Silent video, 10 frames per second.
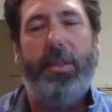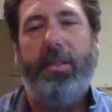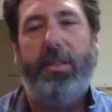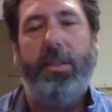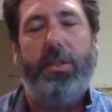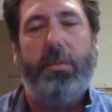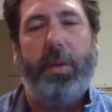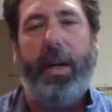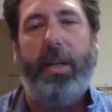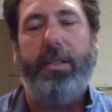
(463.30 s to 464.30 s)
businesses such as
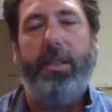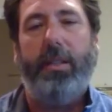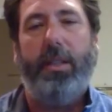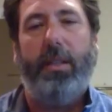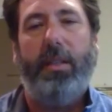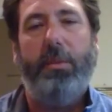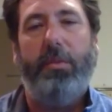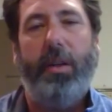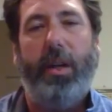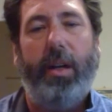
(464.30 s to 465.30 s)
banks, and they've
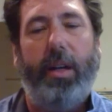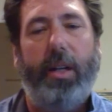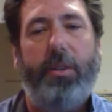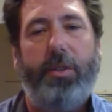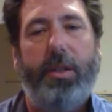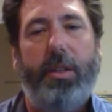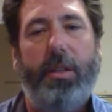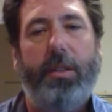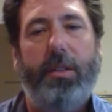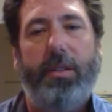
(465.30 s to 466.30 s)
been very interested
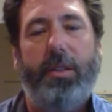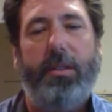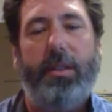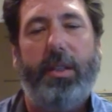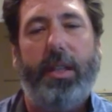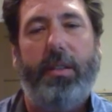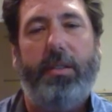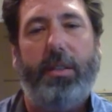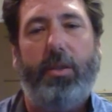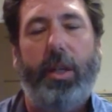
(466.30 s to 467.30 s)
in doing this. It's
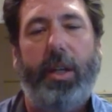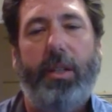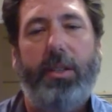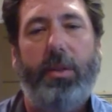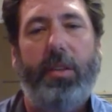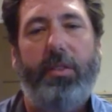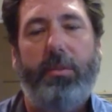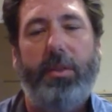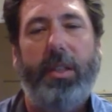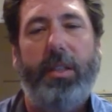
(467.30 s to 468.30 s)
a quick and easy way for
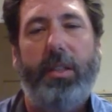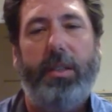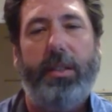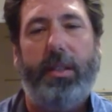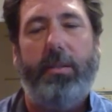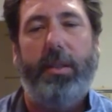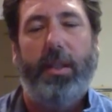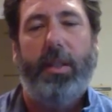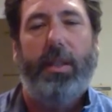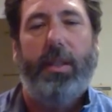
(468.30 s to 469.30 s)
them to get a
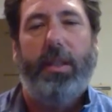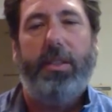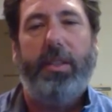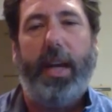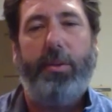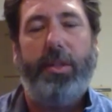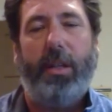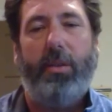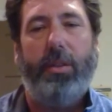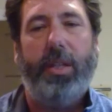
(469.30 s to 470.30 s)

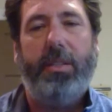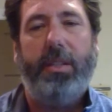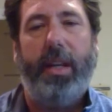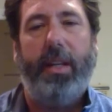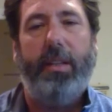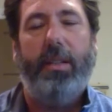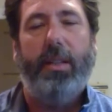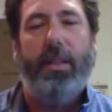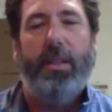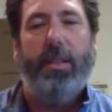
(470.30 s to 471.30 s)
snapshot of where they stand,
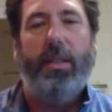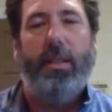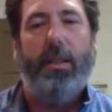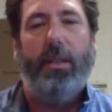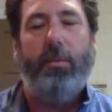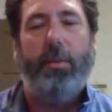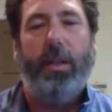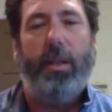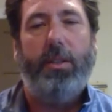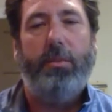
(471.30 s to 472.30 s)

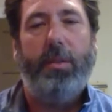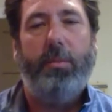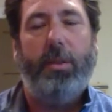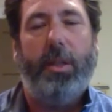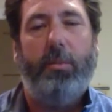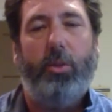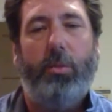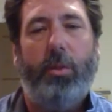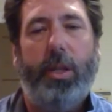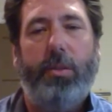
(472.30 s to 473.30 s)
and there's been more
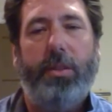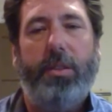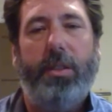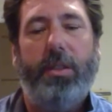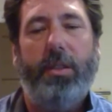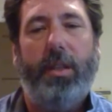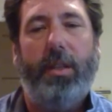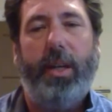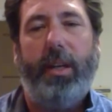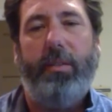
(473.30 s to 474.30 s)
and more interest in doing
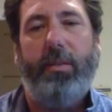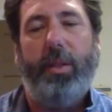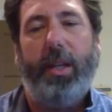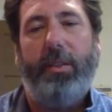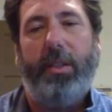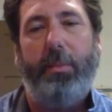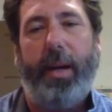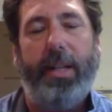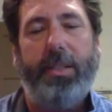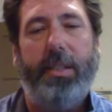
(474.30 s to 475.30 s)
that. We have the
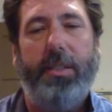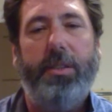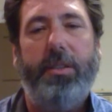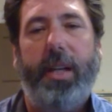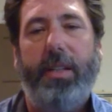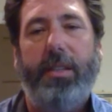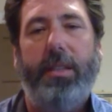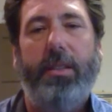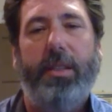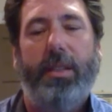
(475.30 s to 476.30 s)
capacity to do the testing.